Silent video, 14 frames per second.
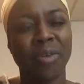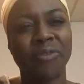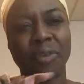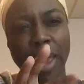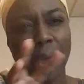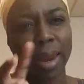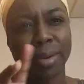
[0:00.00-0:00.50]

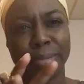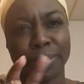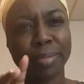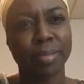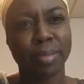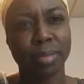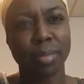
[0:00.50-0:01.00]
fan,
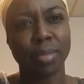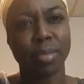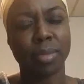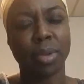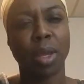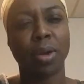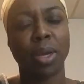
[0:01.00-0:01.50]

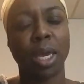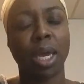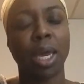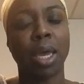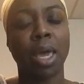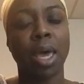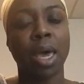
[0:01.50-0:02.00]

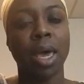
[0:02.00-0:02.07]
okay?